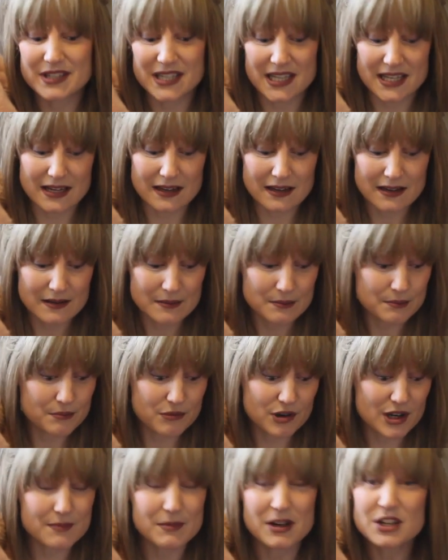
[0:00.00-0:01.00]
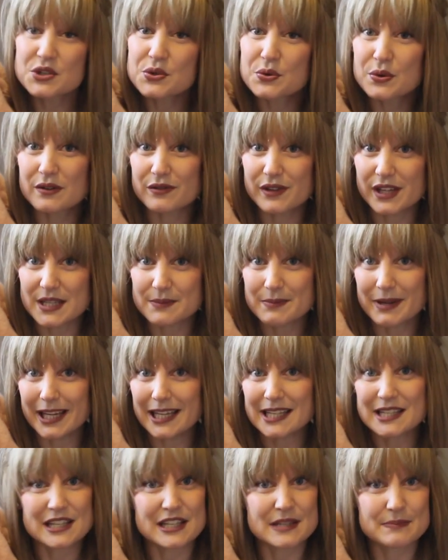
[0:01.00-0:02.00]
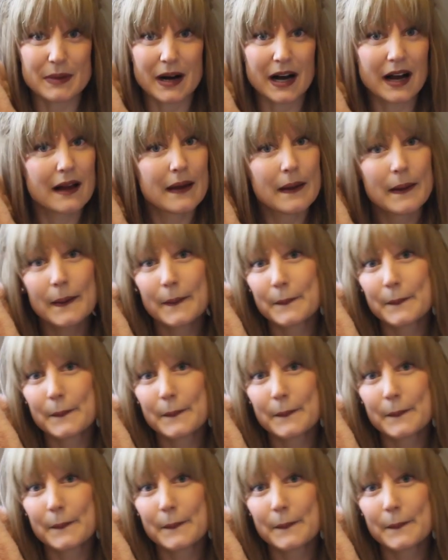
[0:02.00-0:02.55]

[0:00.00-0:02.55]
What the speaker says: seen pretty much all of these pieces, but